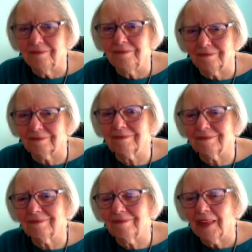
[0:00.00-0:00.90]

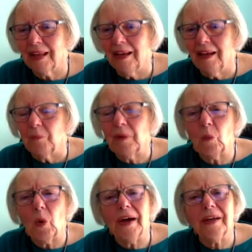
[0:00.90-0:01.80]
Mm-hmm. But
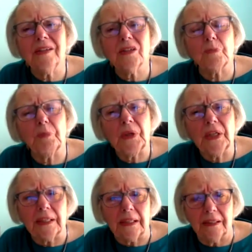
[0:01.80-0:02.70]
why is
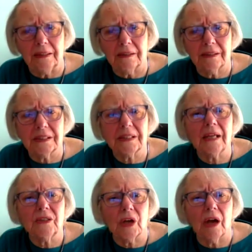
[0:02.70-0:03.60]
bullying
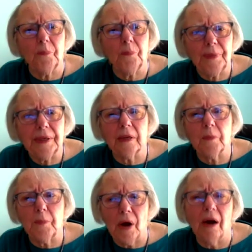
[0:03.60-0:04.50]
such a
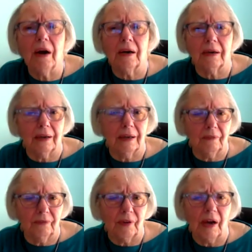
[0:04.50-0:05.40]
big part
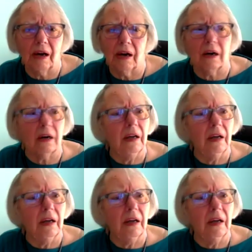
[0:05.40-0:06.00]
of our